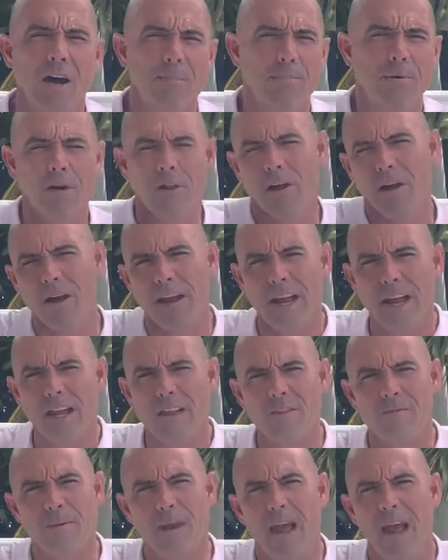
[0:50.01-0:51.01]
Pull our
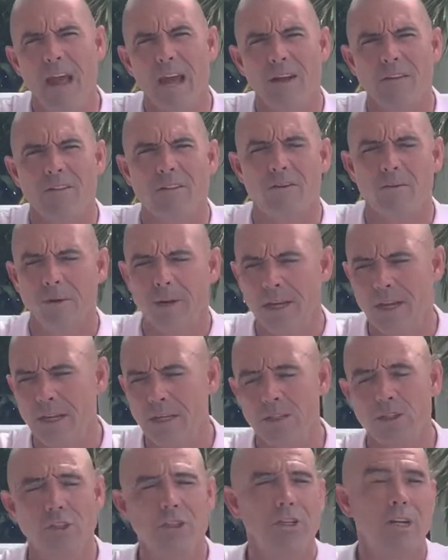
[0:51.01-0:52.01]
hands back,
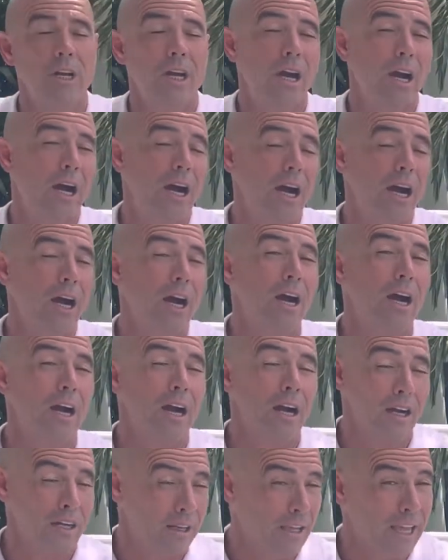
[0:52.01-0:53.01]
screech.
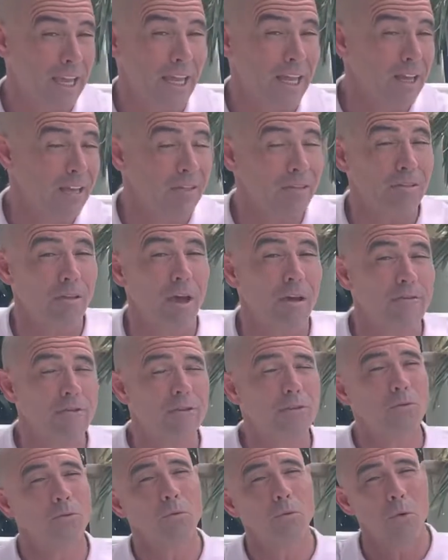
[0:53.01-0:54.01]
Kids love
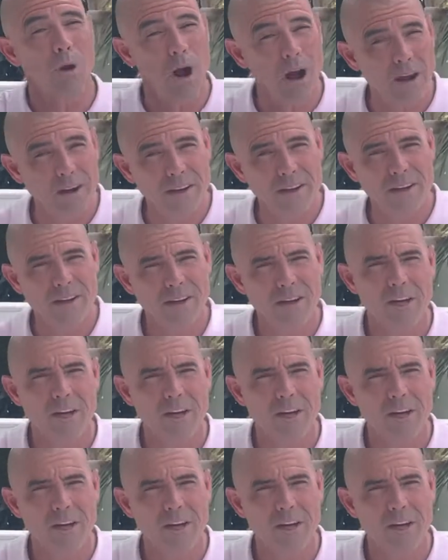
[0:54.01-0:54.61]
to run.